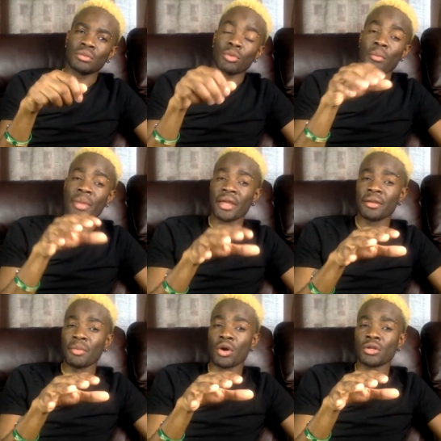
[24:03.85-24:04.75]
but make
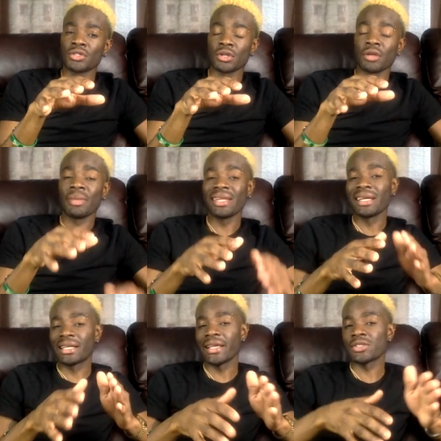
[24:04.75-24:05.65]
the bun so you make the
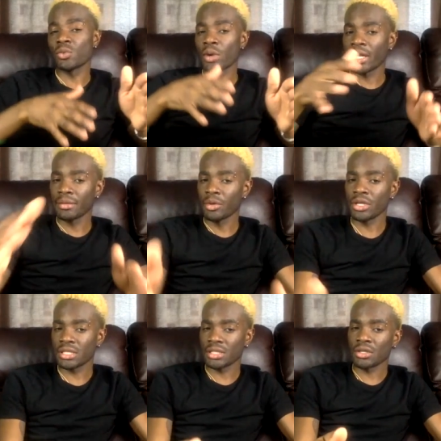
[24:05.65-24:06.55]
glaze while the
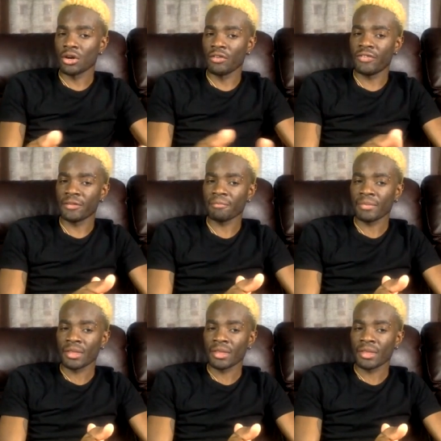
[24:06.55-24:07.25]
bun is in the oven